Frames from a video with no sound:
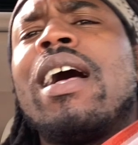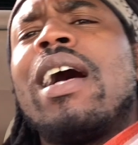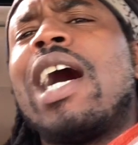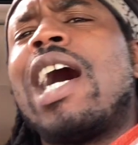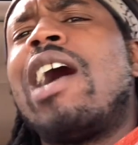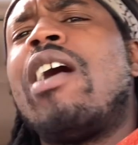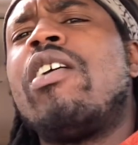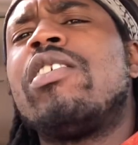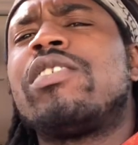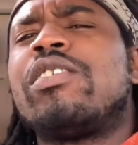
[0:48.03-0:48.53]
I
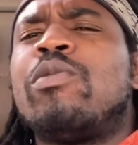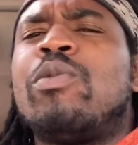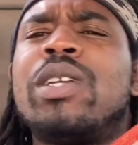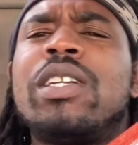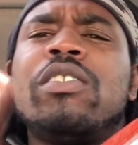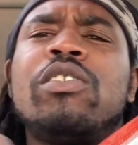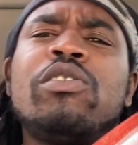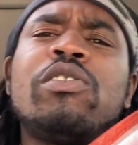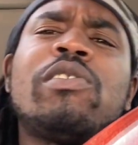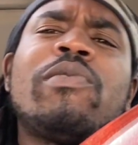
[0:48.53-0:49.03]
also
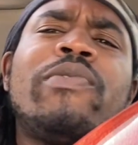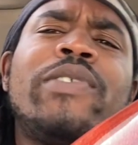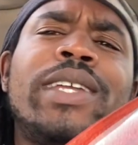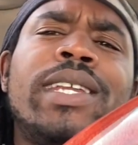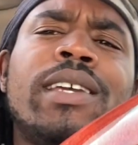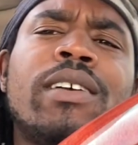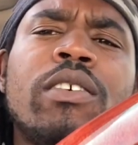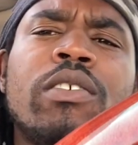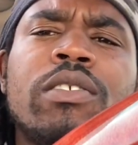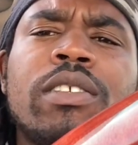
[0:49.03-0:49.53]
wanna do some
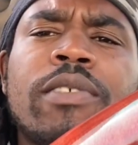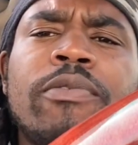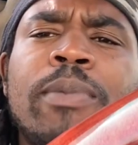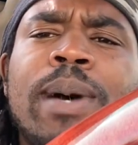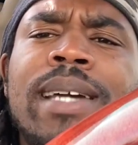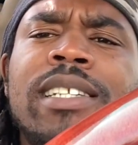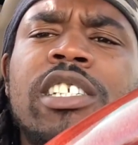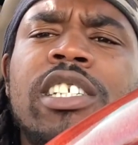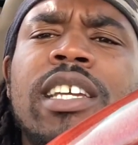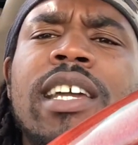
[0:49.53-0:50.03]
videos of
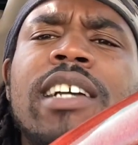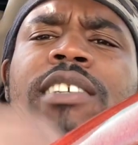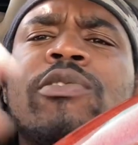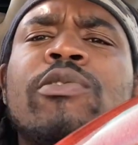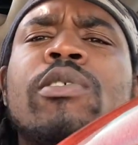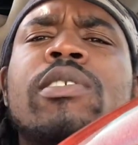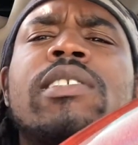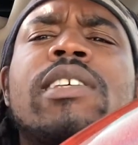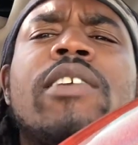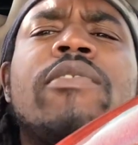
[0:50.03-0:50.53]
my
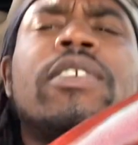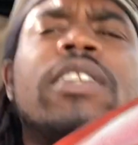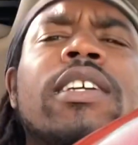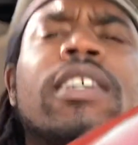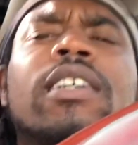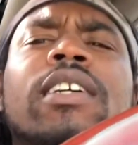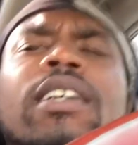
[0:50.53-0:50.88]
GX470.